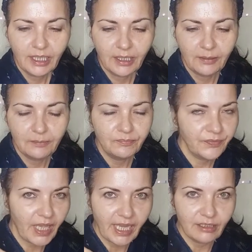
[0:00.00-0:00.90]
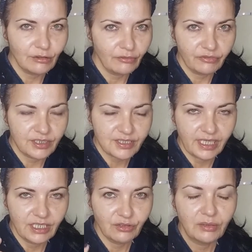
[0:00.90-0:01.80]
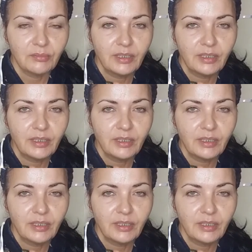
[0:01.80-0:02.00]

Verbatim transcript: Um, I love this eye cream.